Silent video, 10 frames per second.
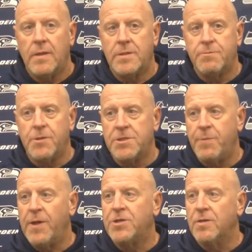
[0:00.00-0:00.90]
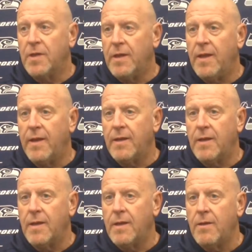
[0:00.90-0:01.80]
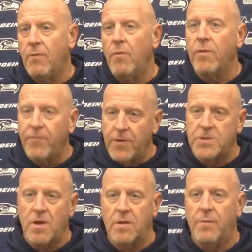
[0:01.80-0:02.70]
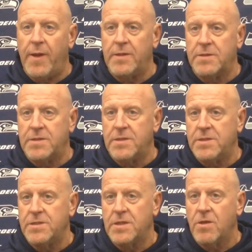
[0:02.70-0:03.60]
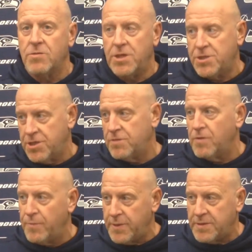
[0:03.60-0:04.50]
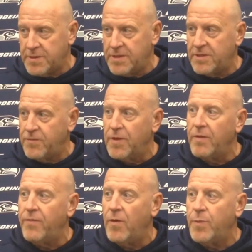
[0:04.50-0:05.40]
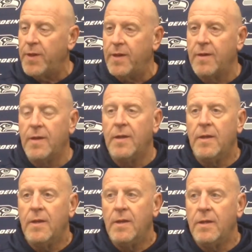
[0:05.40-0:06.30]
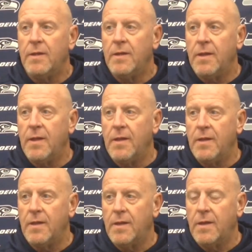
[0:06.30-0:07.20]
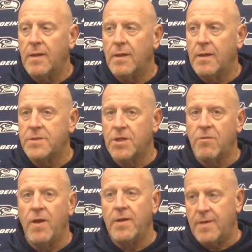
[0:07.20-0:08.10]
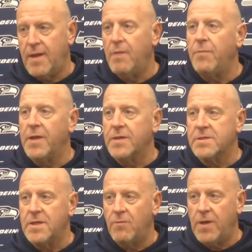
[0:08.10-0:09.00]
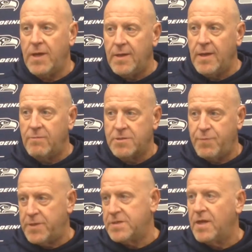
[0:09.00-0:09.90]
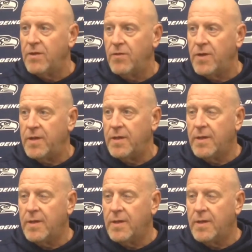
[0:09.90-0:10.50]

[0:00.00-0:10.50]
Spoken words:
It's pretty special in that when we first talked about this, he just said, Coach, I just want to be a successful NFL player. And it's a credit to him because what he did was pressed into it